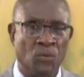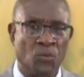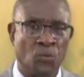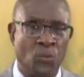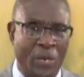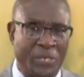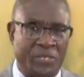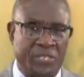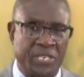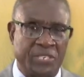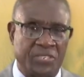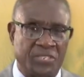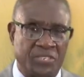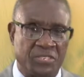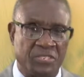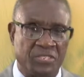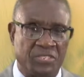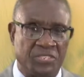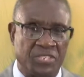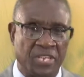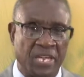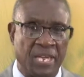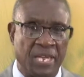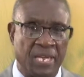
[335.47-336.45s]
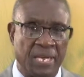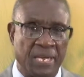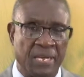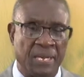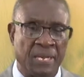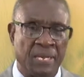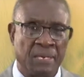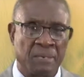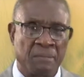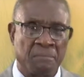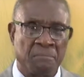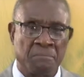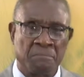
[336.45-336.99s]
which is to say,
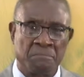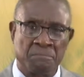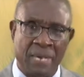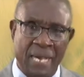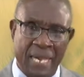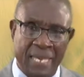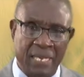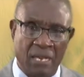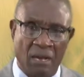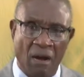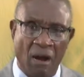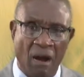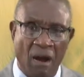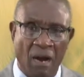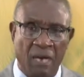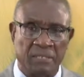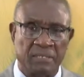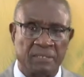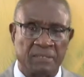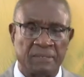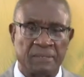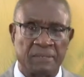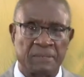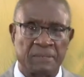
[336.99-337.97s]
my God,